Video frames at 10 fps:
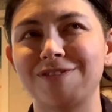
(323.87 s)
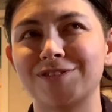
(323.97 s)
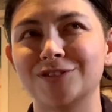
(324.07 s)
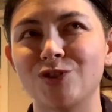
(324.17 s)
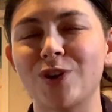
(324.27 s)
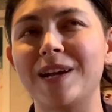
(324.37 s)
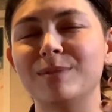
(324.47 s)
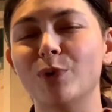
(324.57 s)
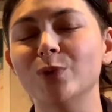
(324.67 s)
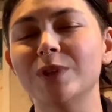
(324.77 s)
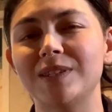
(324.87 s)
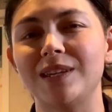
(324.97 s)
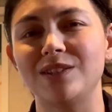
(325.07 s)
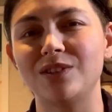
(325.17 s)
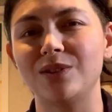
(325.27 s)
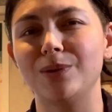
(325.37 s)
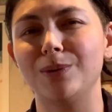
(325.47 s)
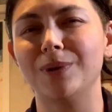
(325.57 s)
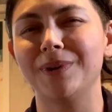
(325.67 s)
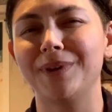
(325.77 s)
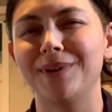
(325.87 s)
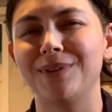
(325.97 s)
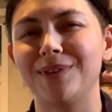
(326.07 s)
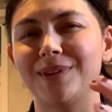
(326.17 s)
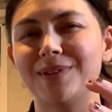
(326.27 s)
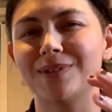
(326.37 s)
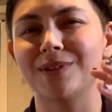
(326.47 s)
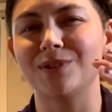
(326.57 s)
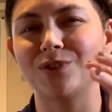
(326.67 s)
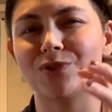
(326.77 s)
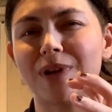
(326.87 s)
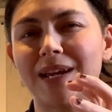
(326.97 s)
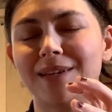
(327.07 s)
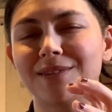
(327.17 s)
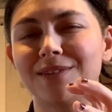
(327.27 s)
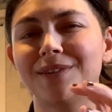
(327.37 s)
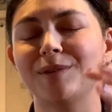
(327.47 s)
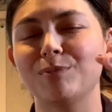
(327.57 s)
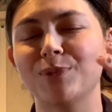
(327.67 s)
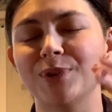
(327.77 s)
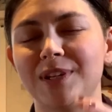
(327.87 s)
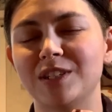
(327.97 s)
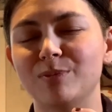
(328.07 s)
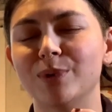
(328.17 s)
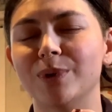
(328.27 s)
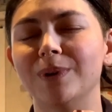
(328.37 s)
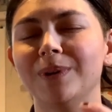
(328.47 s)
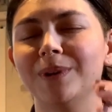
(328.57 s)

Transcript: trying to mold us into this constrained, predictable,